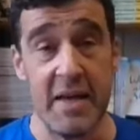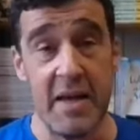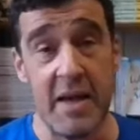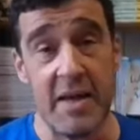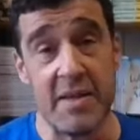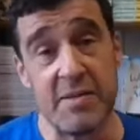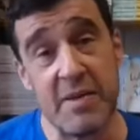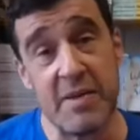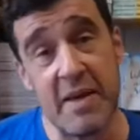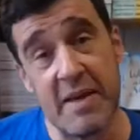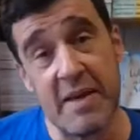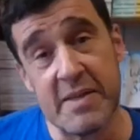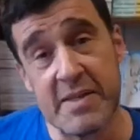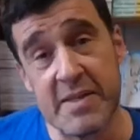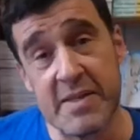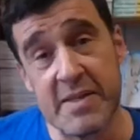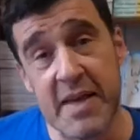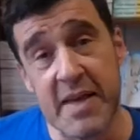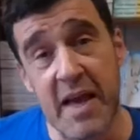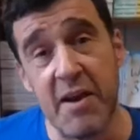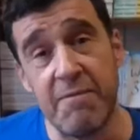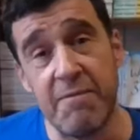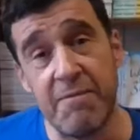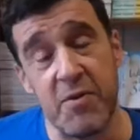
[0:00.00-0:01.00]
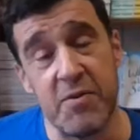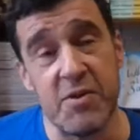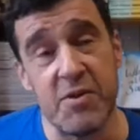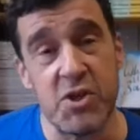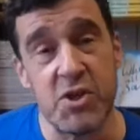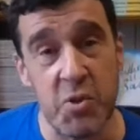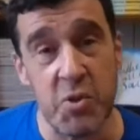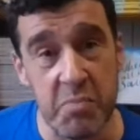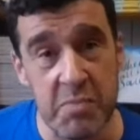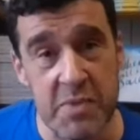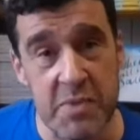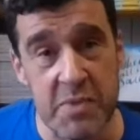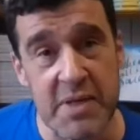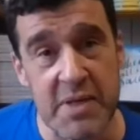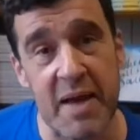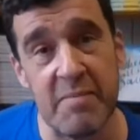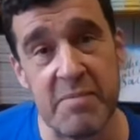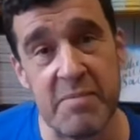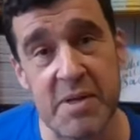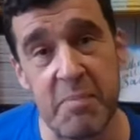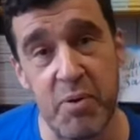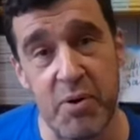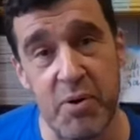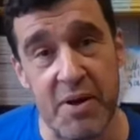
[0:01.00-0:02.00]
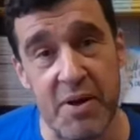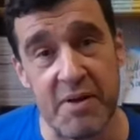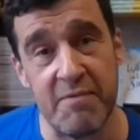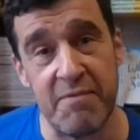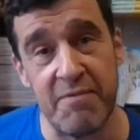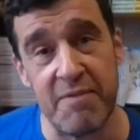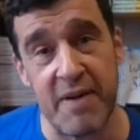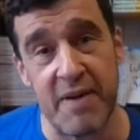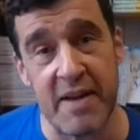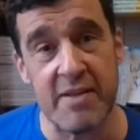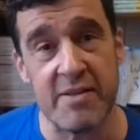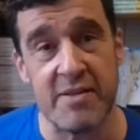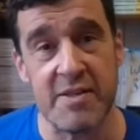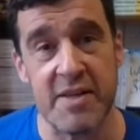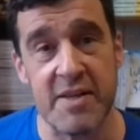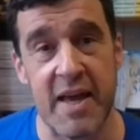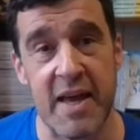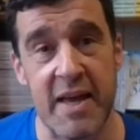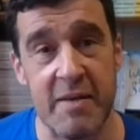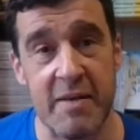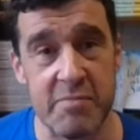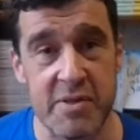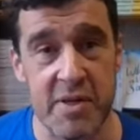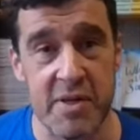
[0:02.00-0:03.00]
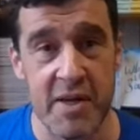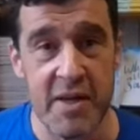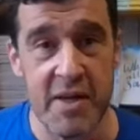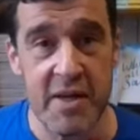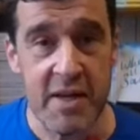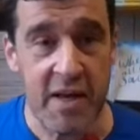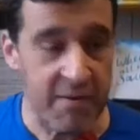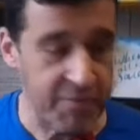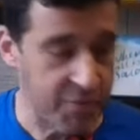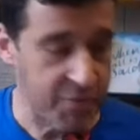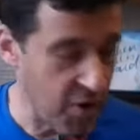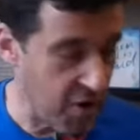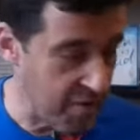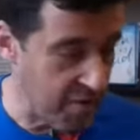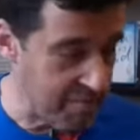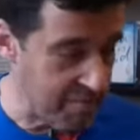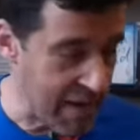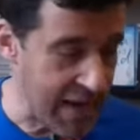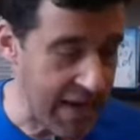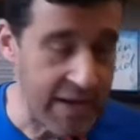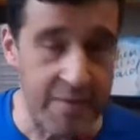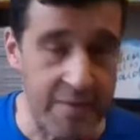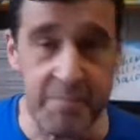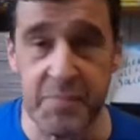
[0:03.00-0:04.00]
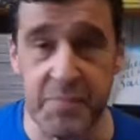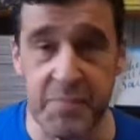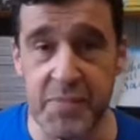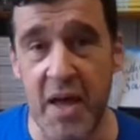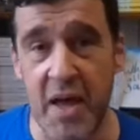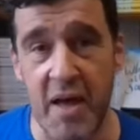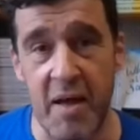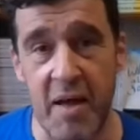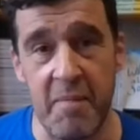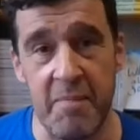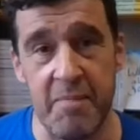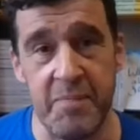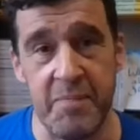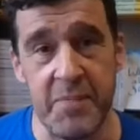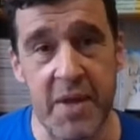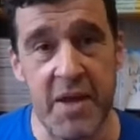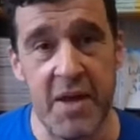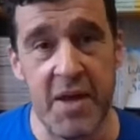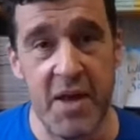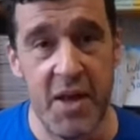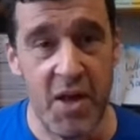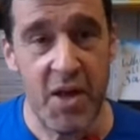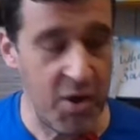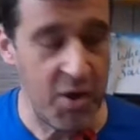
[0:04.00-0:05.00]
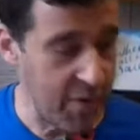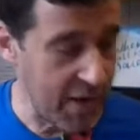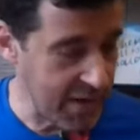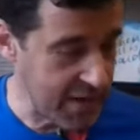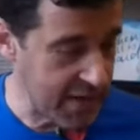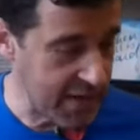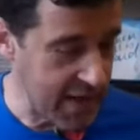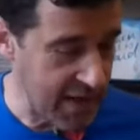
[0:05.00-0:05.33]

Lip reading: It's kind of fun. Sometimes I put in friends' names. I've got a mate who I